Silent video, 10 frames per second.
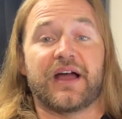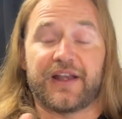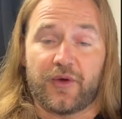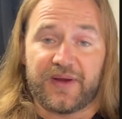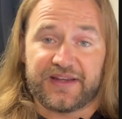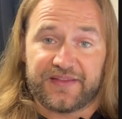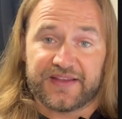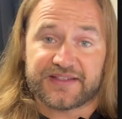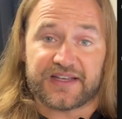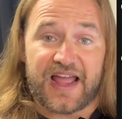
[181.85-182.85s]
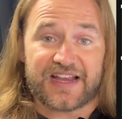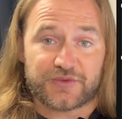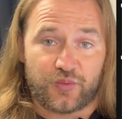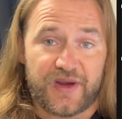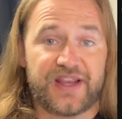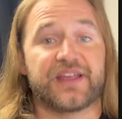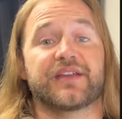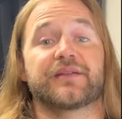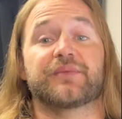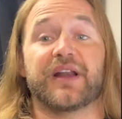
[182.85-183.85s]
I know we did this last week,
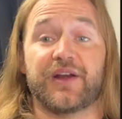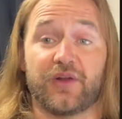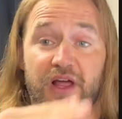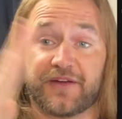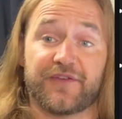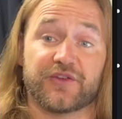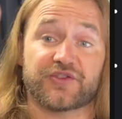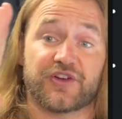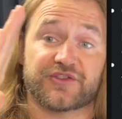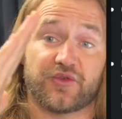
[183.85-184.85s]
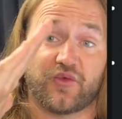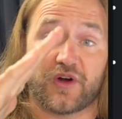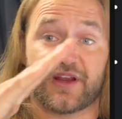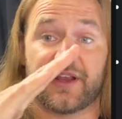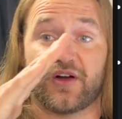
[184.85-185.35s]
but I know a lot of folks are also working